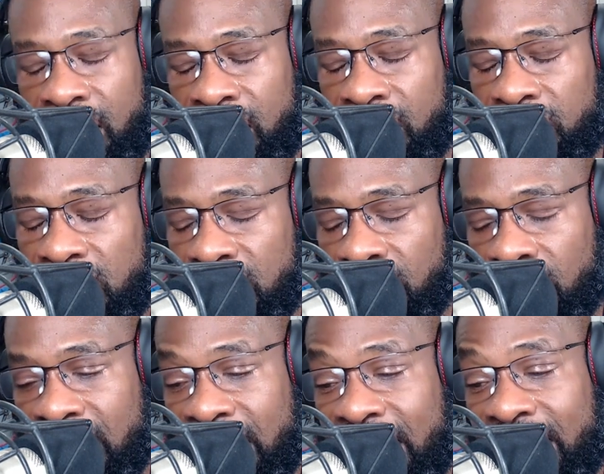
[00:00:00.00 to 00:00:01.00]
And the reason
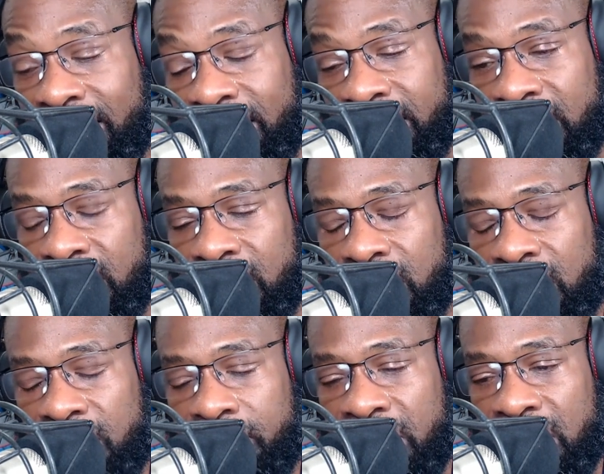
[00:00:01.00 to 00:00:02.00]
why I like it
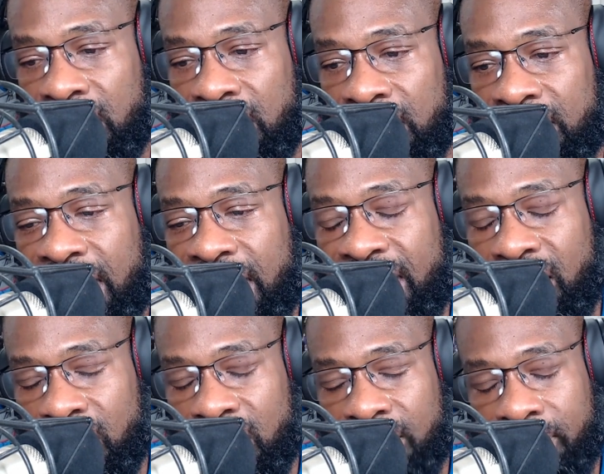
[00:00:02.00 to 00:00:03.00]
is because I
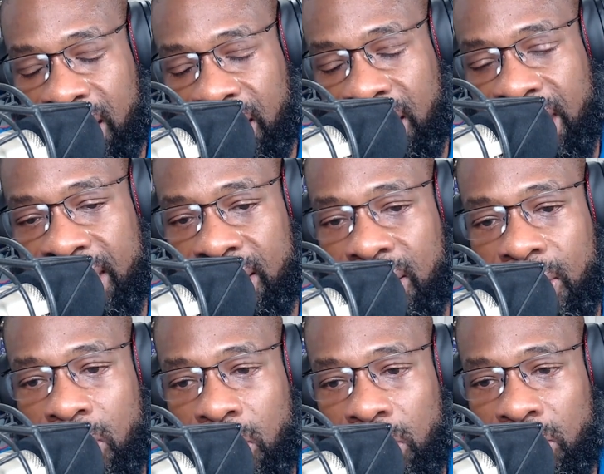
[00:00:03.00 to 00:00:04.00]
looked at my last
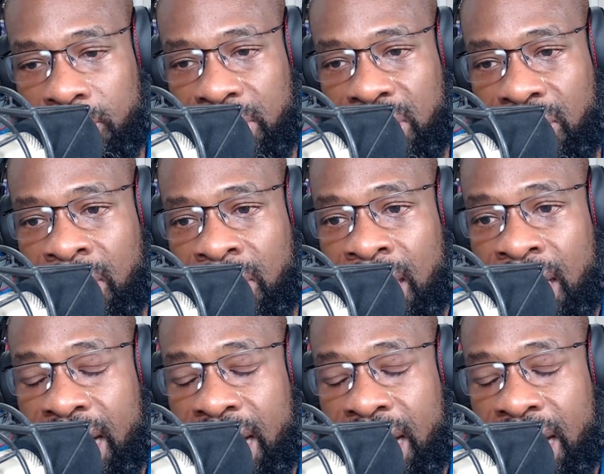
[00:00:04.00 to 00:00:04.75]
Hulu bill